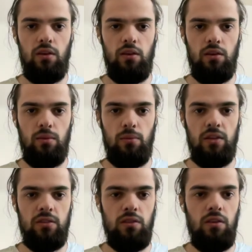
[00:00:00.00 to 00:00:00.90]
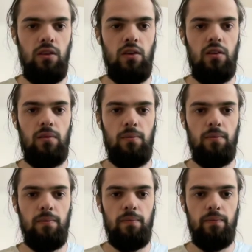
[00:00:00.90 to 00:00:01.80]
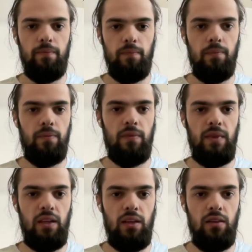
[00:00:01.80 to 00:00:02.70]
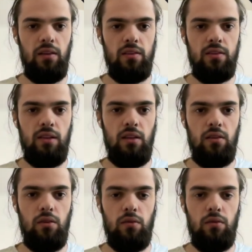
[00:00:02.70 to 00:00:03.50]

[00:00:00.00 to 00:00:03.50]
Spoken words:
and paste it here. And instead of